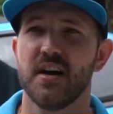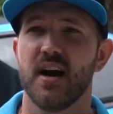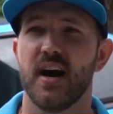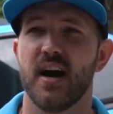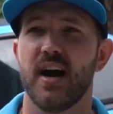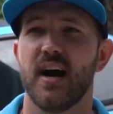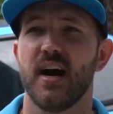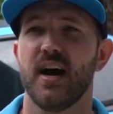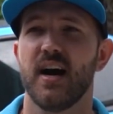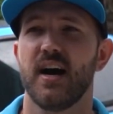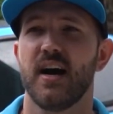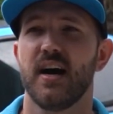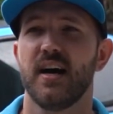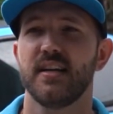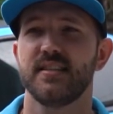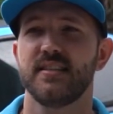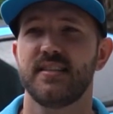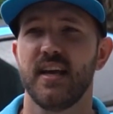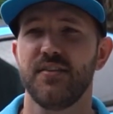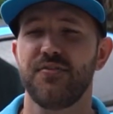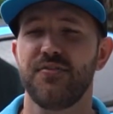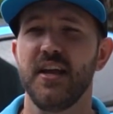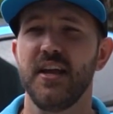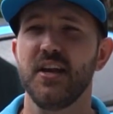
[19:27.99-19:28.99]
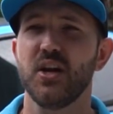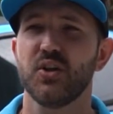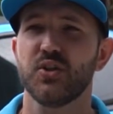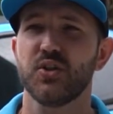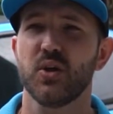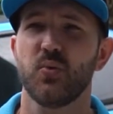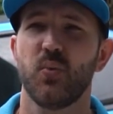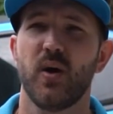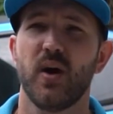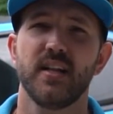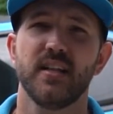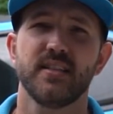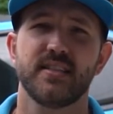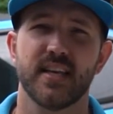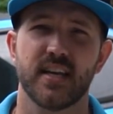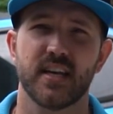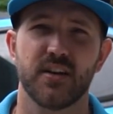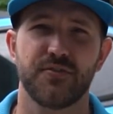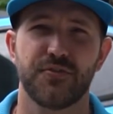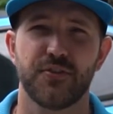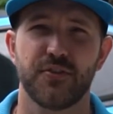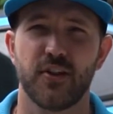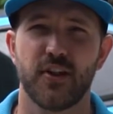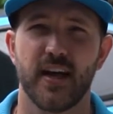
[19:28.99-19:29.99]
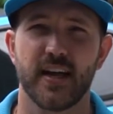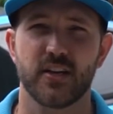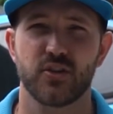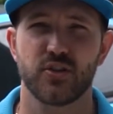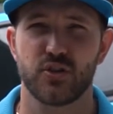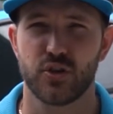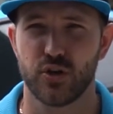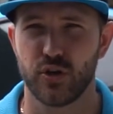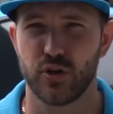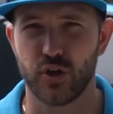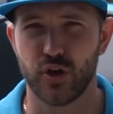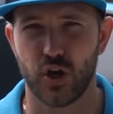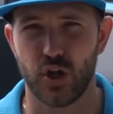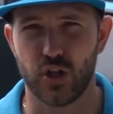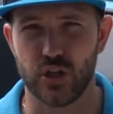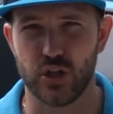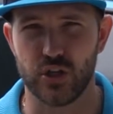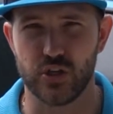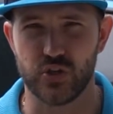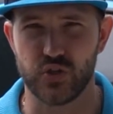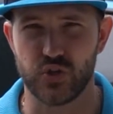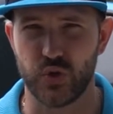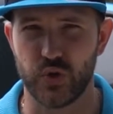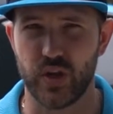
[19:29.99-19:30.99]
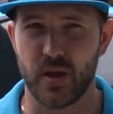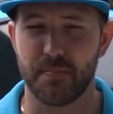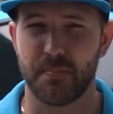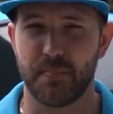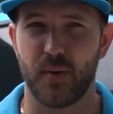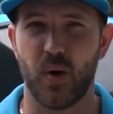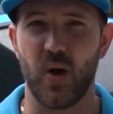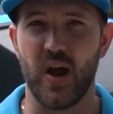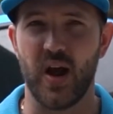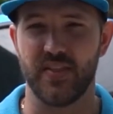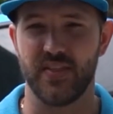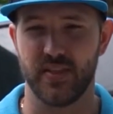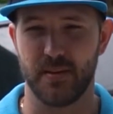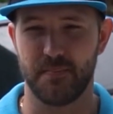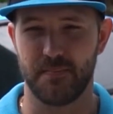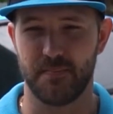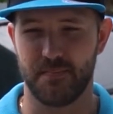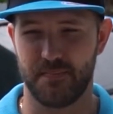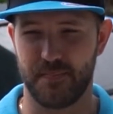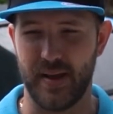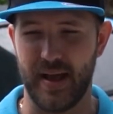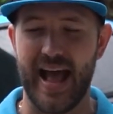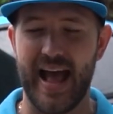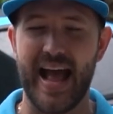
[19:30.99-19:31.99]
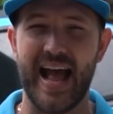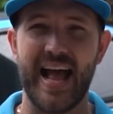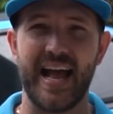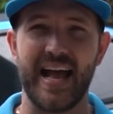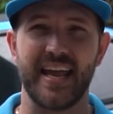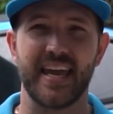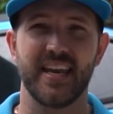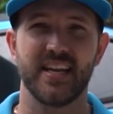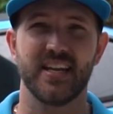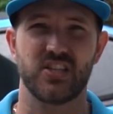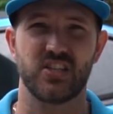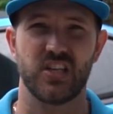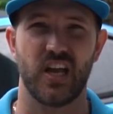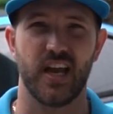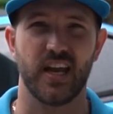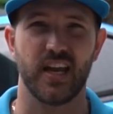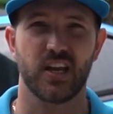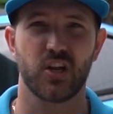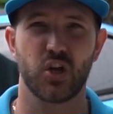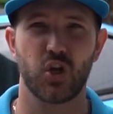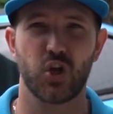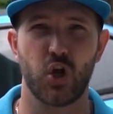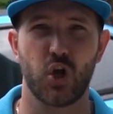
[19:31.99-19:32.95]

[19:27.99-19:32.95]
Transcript: definitely not the ones that are for like $2 or you buy in the bag and it's like